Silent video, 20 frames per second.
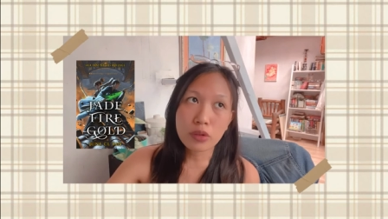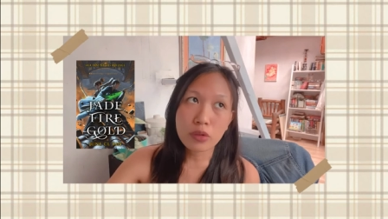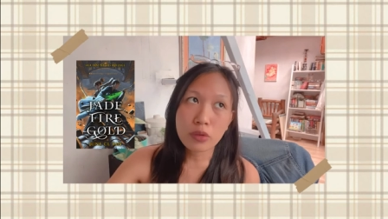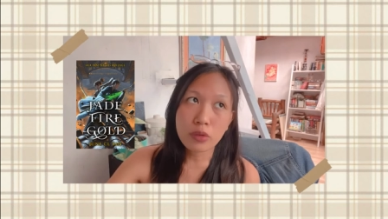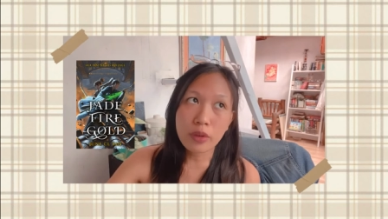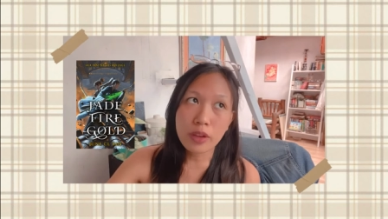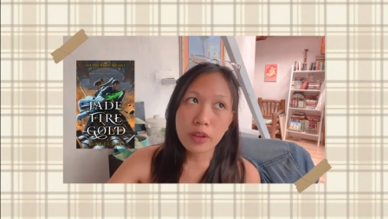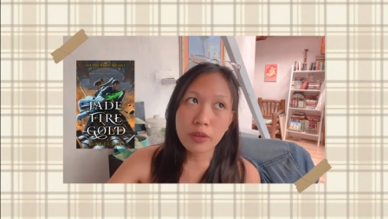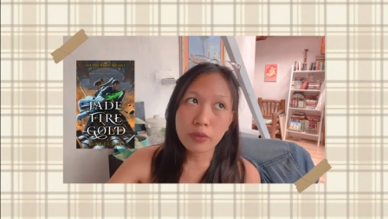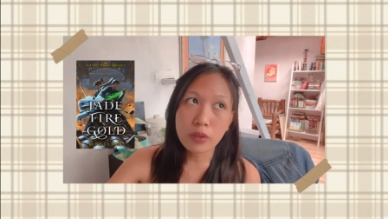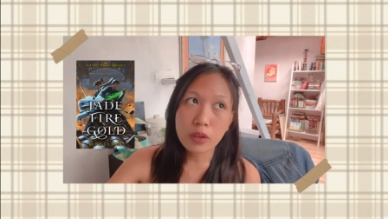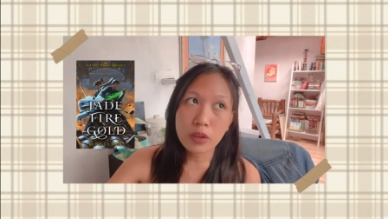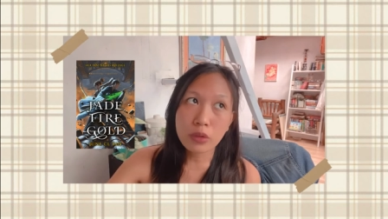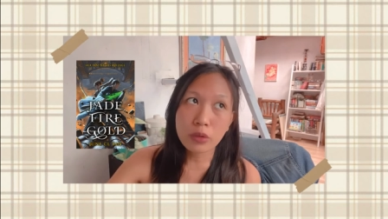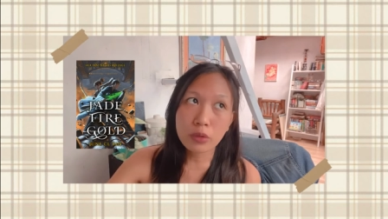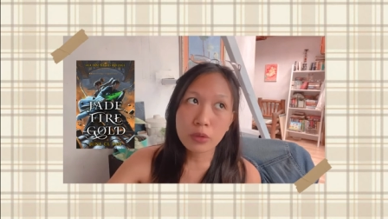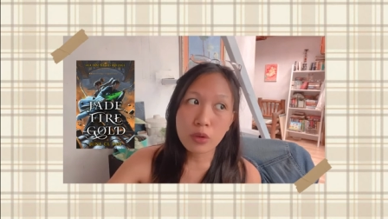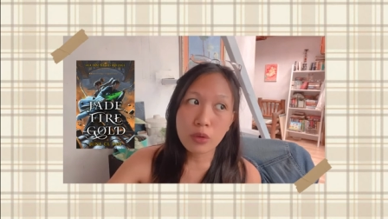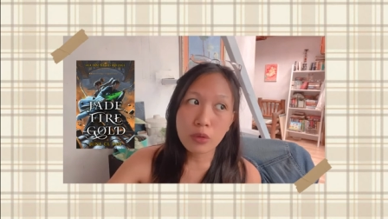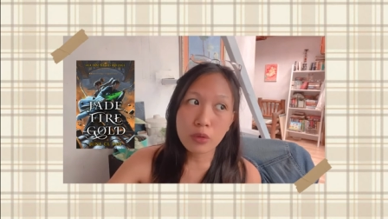So if you
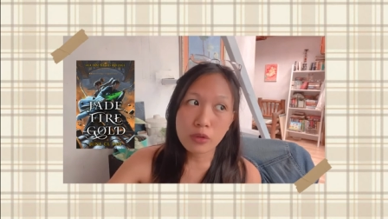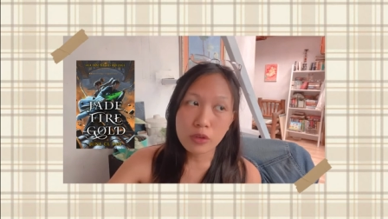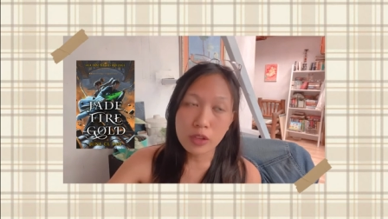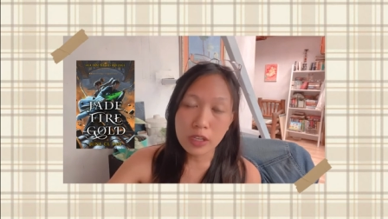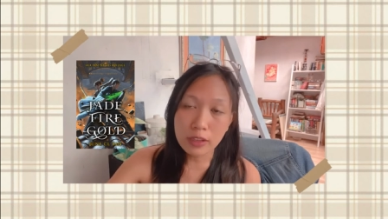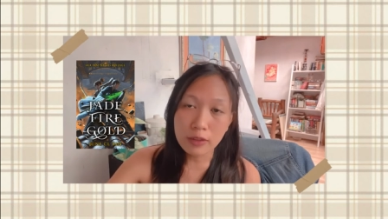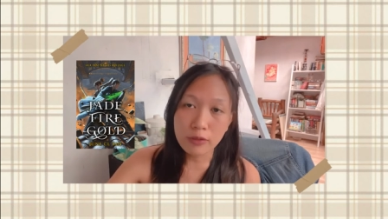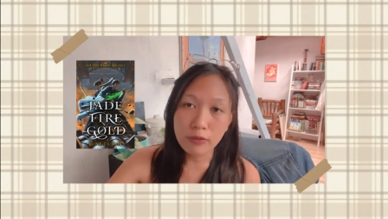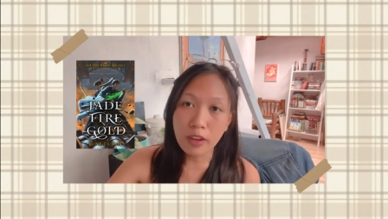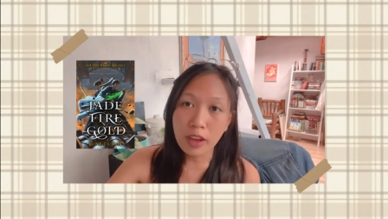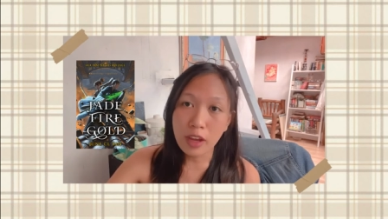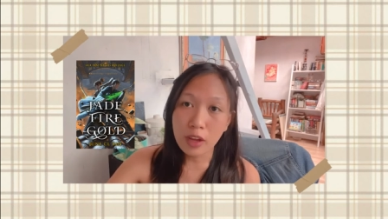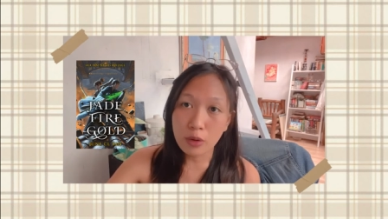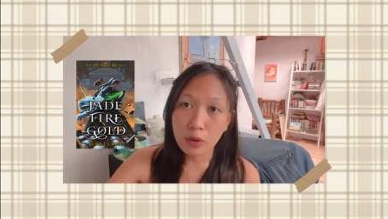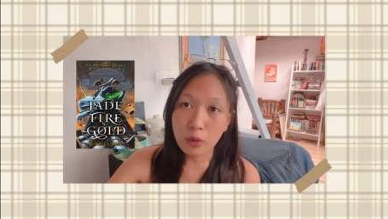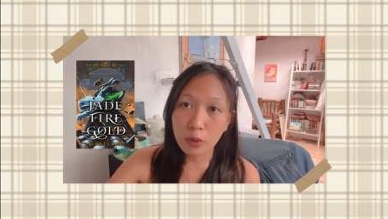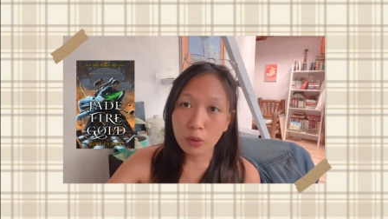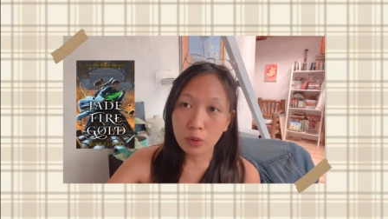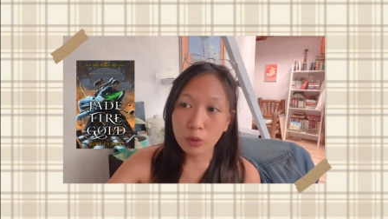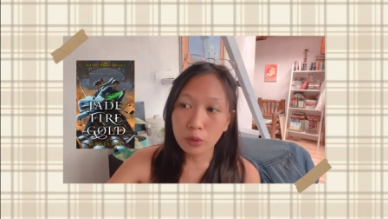don't know, Jade Fire
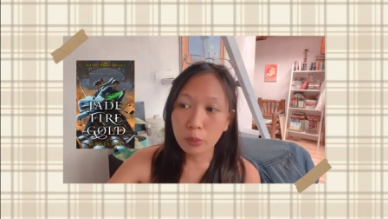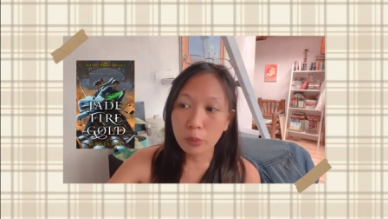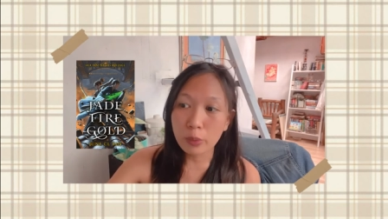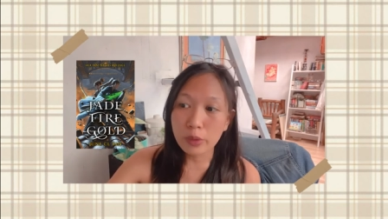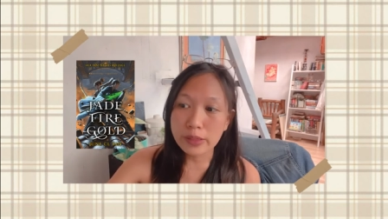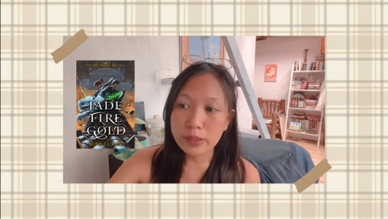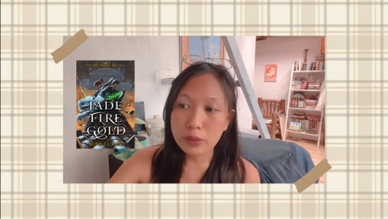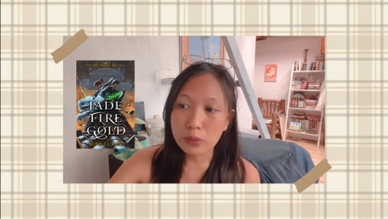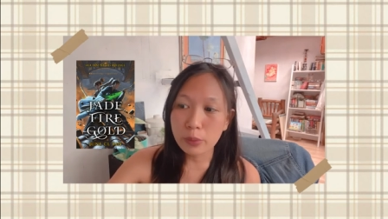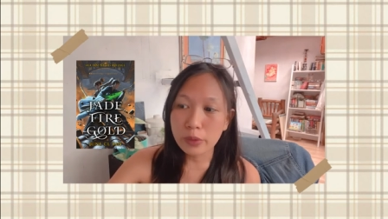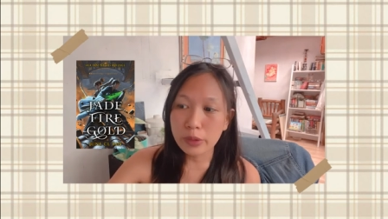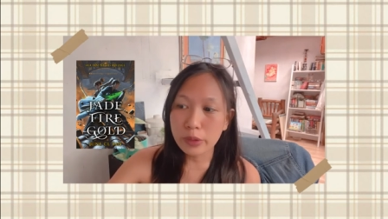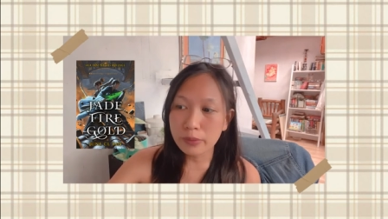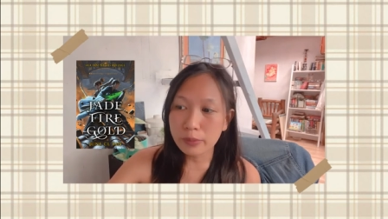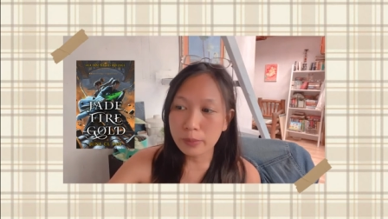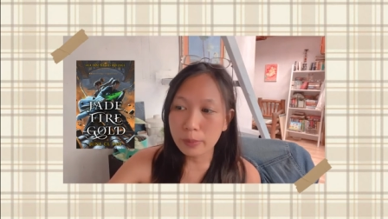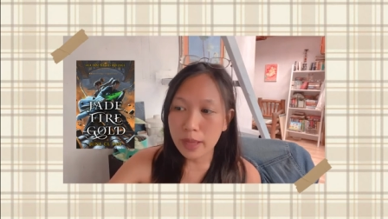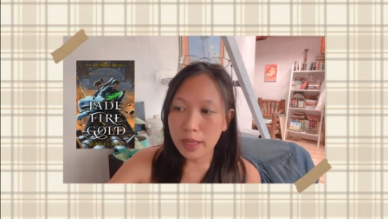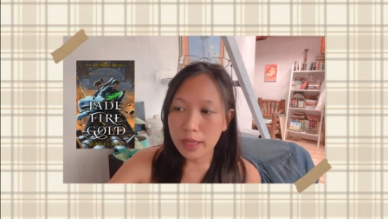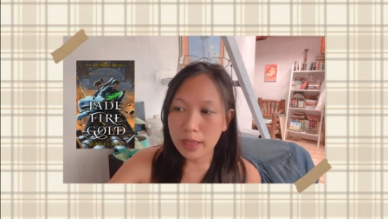Gold was one
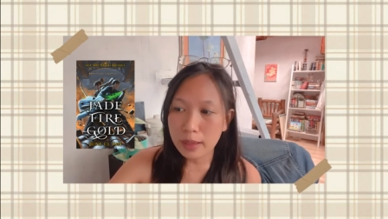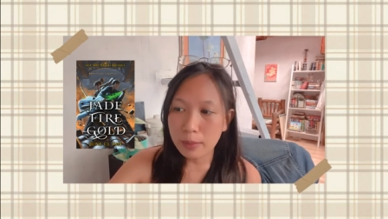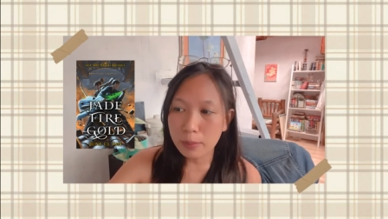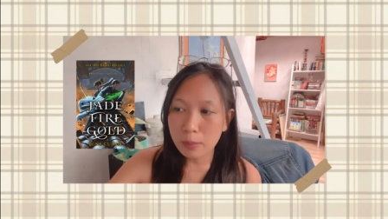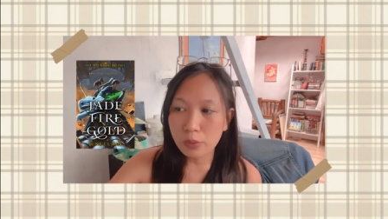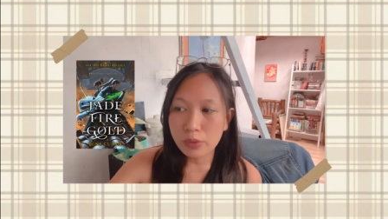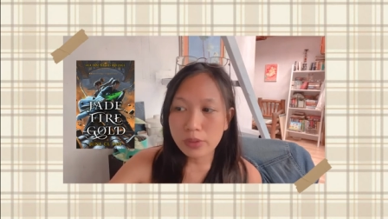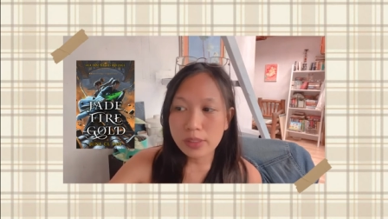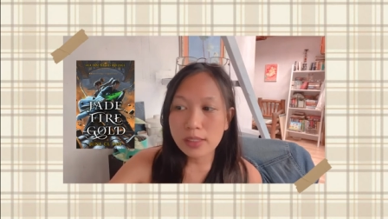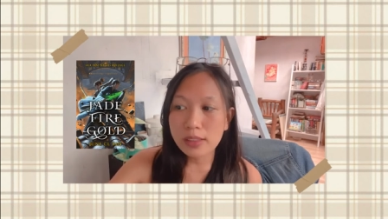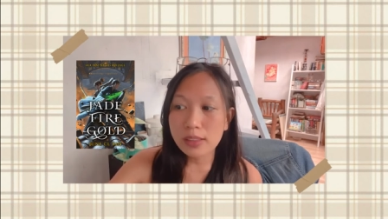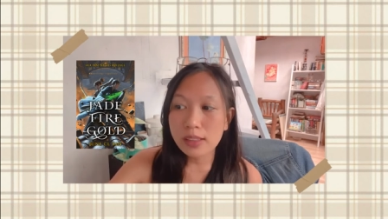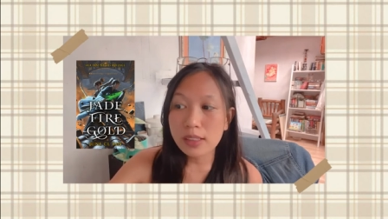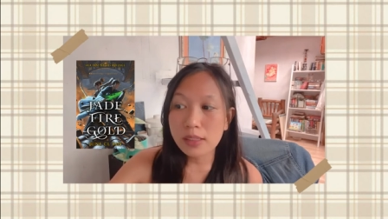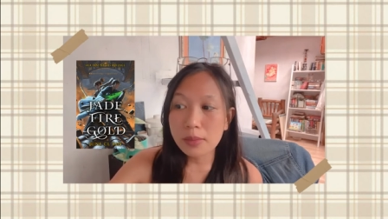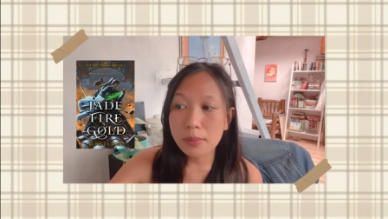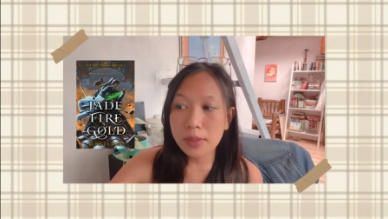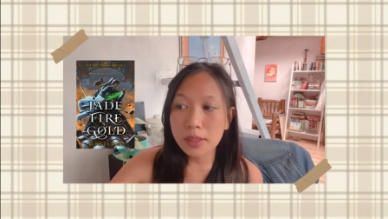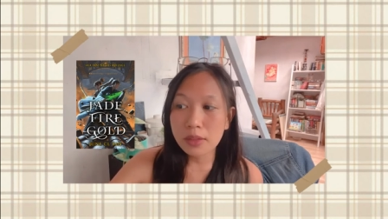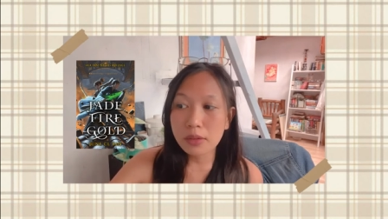of my most
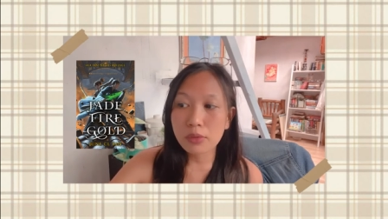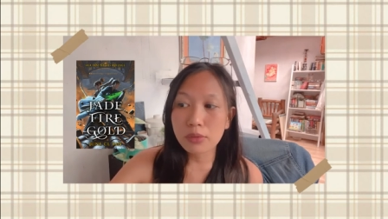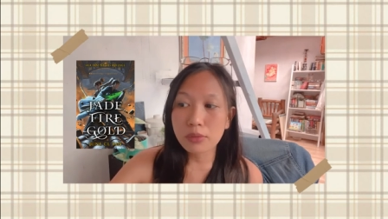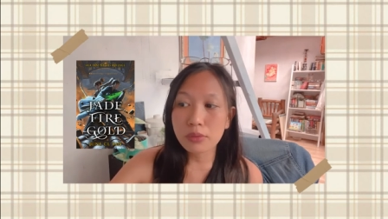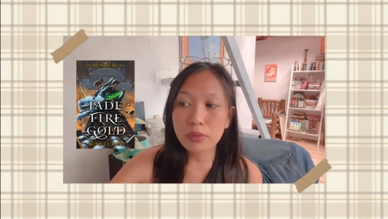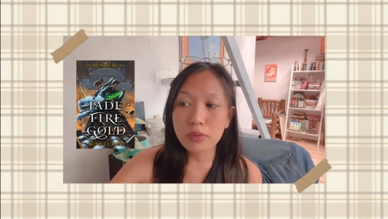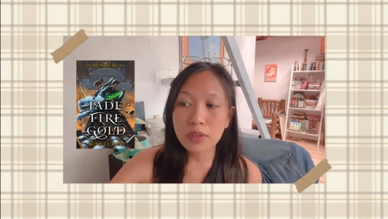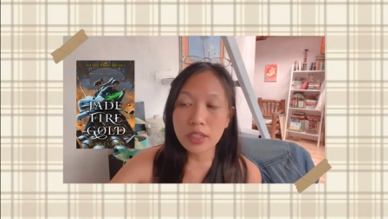anticipated